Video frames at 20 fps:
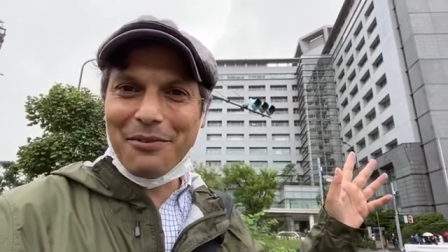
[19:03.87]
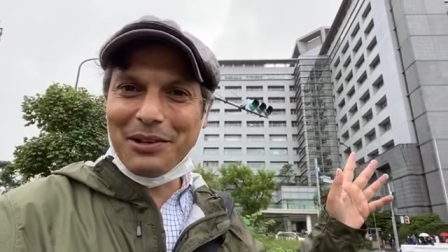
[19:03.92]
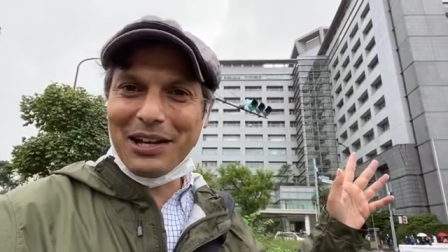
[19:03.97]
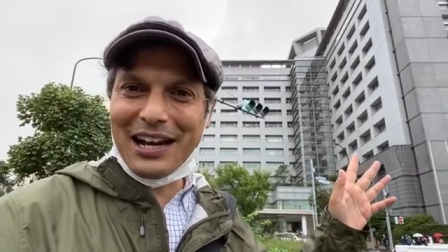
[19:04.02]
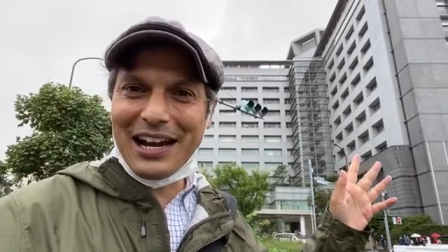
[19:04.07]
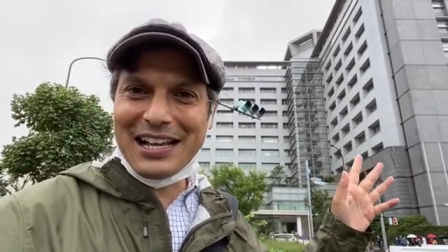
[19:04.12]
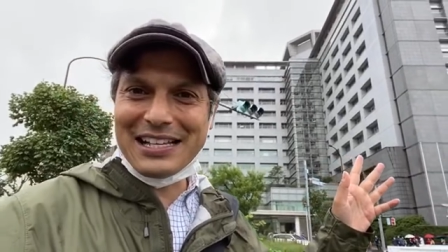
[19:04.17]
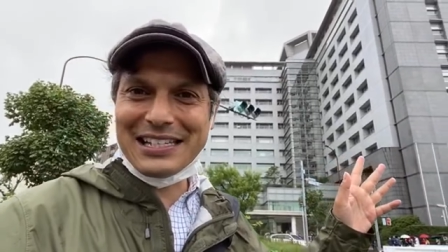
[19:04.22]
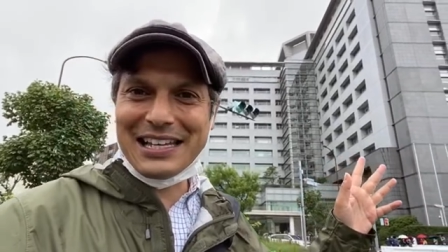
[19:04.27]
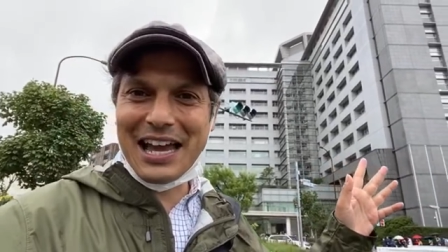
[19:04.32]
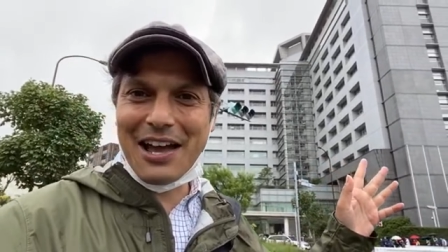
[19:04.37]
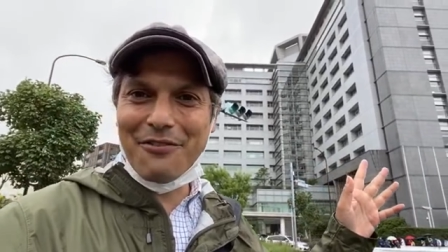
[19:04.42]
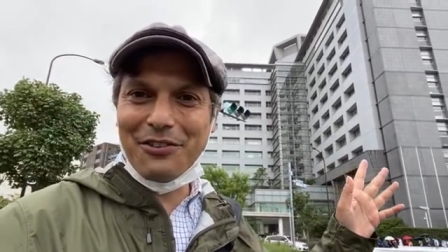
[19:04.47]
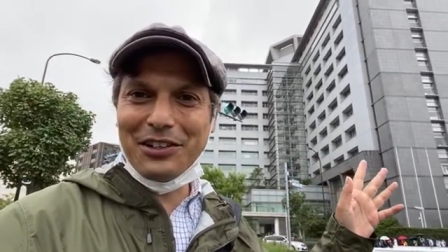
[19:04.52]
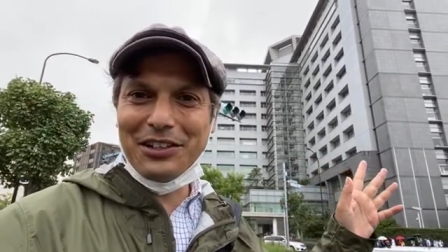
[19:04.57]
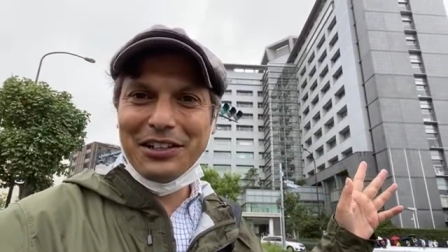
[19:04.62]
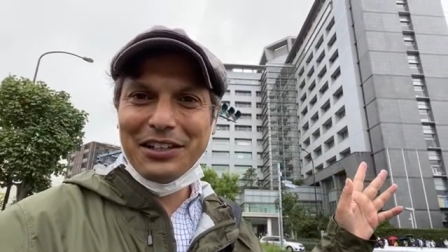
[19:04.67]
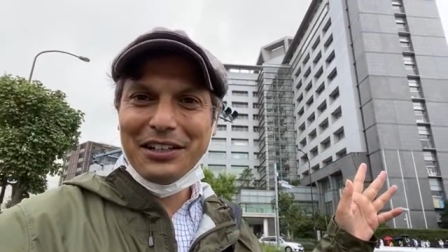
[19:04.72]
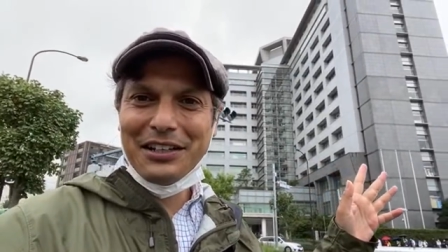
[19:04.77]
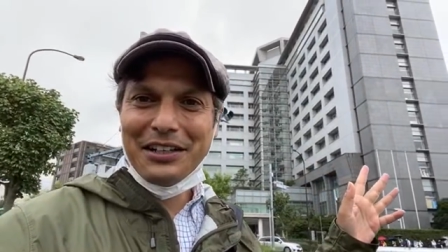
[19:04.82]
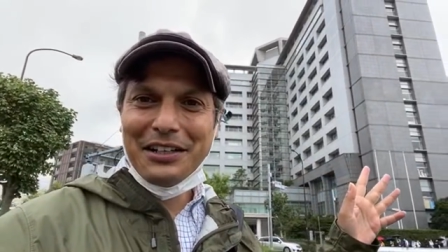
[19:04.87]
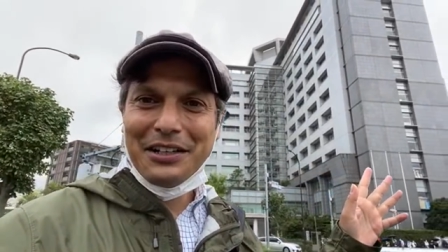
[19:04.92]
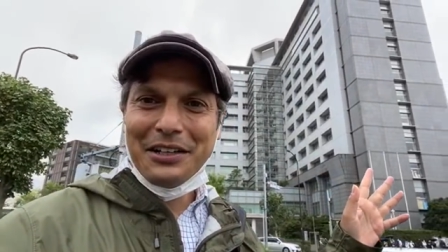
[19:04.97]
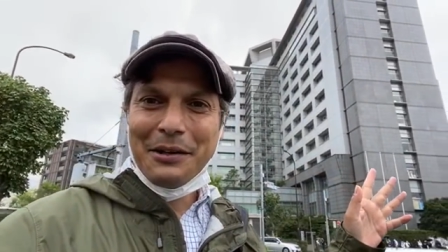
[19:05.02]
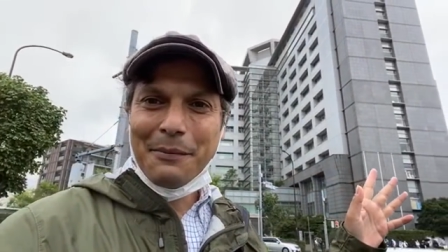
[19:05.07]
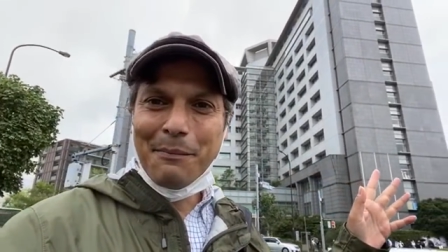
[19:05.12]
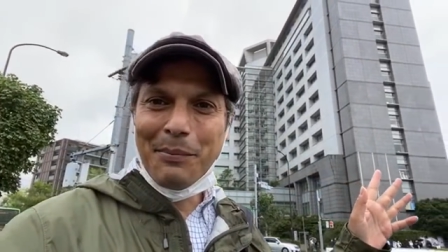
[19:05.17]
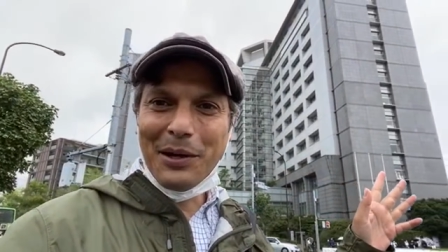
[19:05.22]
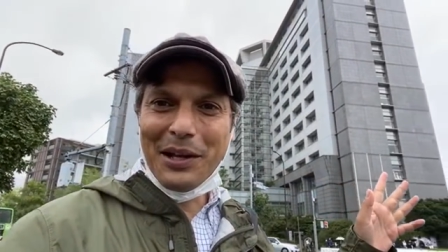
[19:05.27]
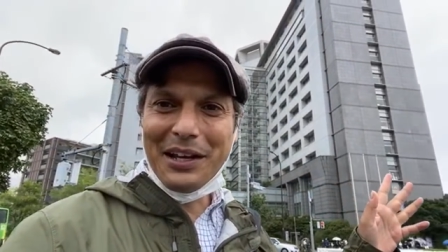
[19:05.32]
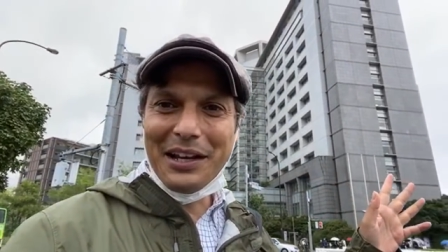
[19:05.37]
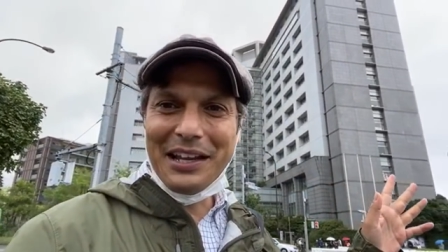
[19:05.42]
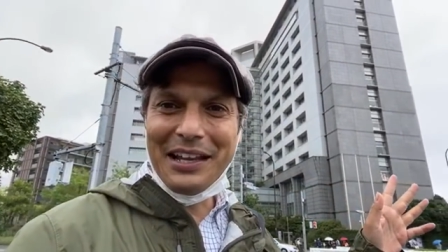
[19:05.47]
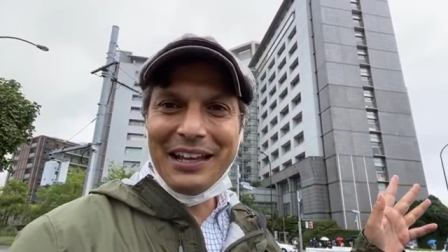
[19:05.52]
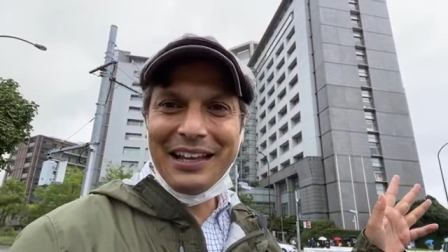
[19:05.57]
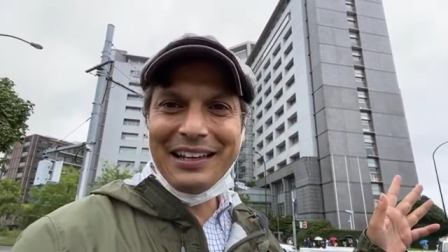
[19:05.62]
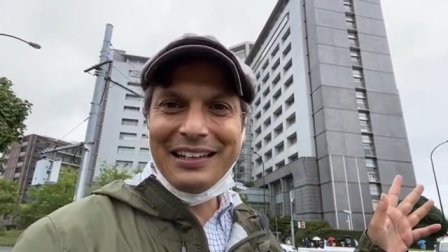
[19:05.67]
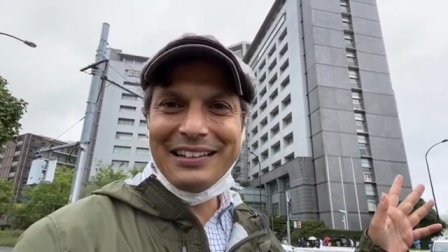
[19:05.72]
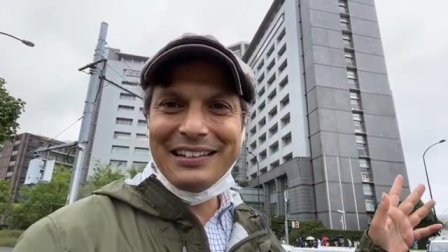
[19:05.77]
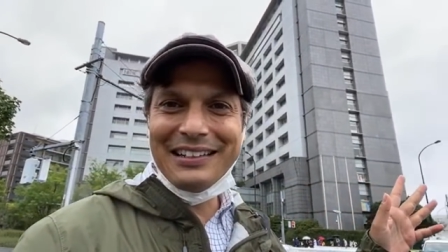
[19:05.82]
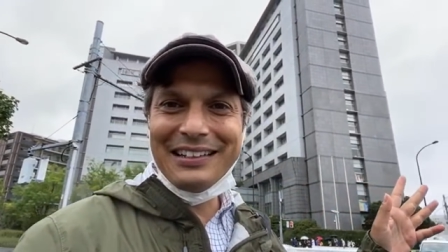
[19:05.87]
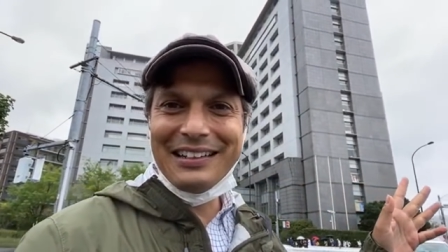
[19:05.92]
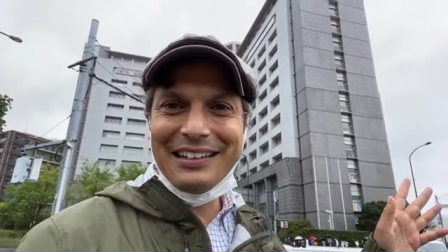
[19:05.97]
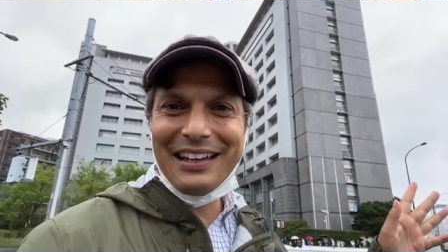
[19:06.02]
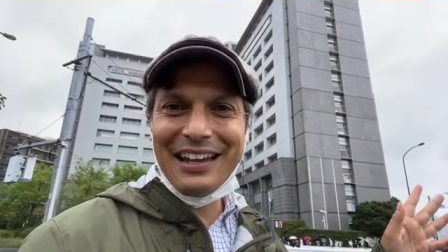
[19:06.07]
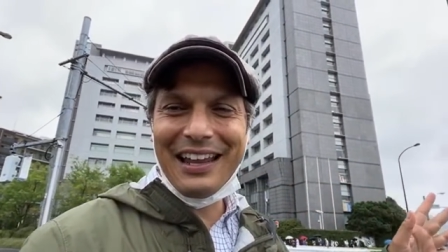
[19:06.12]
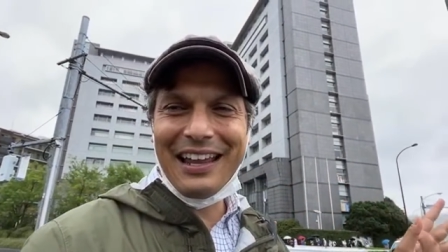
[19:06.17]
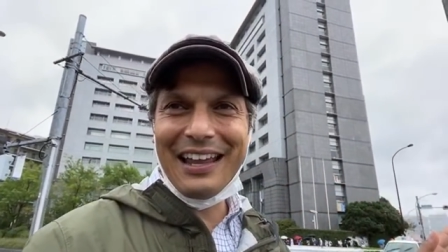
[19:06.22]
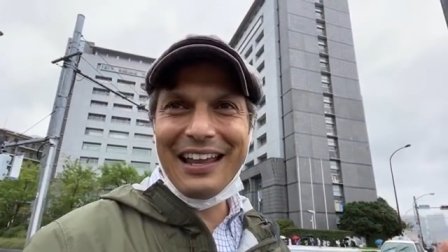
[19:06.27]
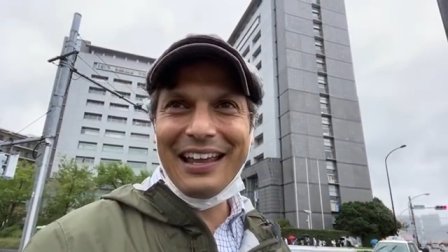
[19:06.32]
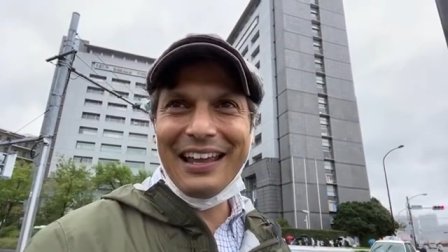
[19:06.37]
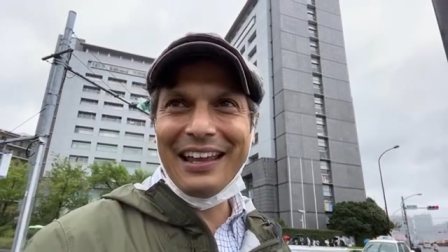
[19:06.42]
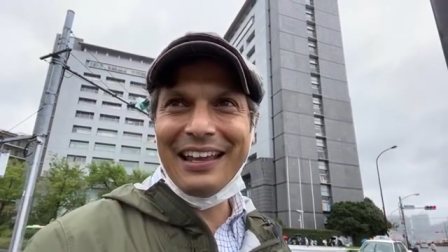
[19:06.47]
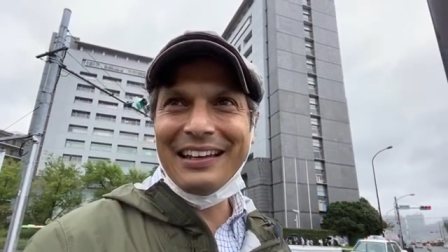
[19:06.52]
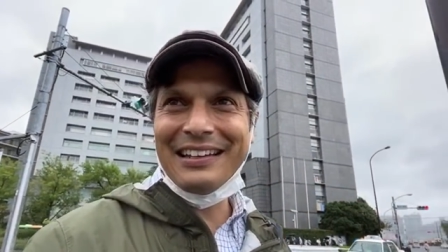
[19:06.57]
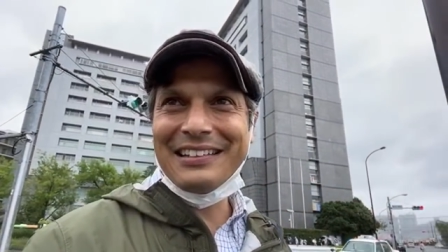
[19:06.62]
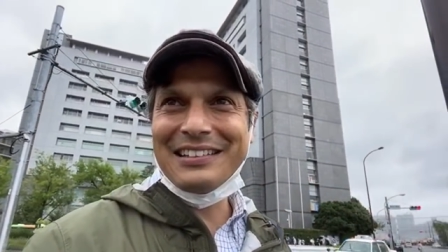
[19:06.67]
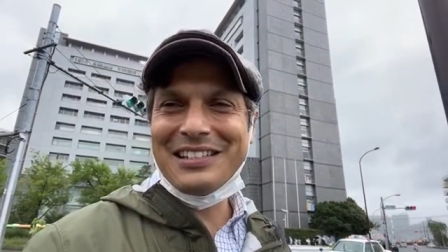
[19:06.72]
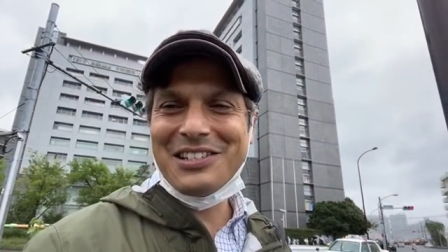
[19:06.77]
we gotta ask Kevin, but in